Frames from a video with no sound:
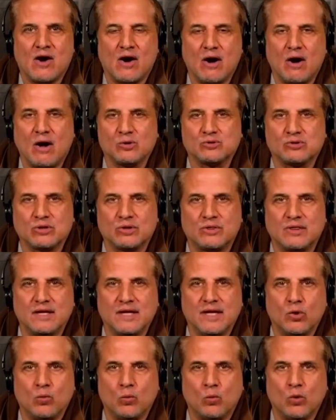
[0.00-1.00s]
altered
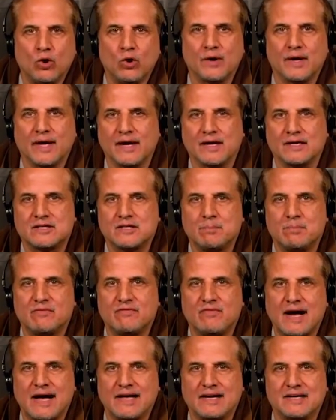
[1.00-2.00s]
the wording to
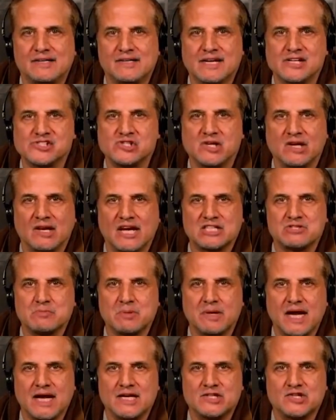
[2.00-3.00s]
provide additional
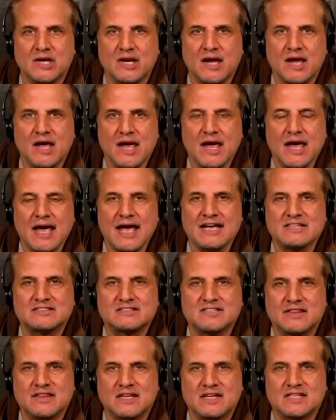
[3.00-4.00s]
explanation as
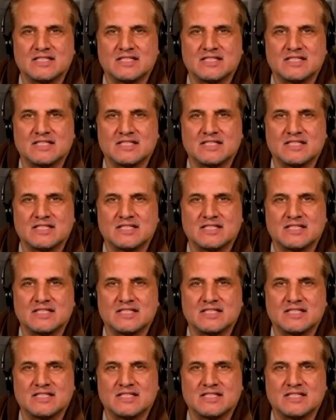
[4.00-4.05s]
to the